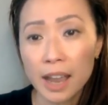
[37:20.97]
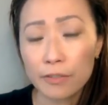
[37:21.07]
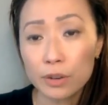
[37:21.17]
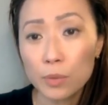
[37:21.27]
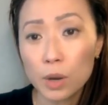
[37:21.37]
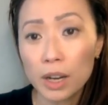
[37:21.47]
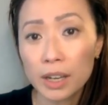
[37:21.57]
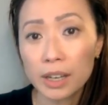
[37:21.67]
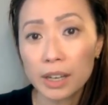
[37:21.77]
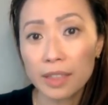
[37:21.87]

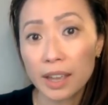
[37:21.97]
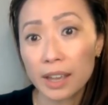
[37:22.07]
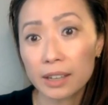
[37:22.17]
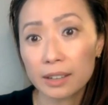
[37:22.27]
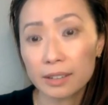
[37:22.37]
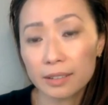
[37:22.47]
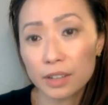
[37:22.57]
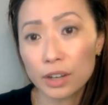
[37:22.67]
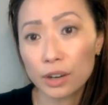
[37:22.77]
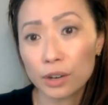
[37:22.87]
everyone that you
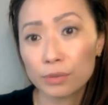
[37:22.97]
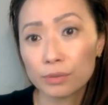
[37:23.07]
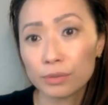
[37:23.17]
know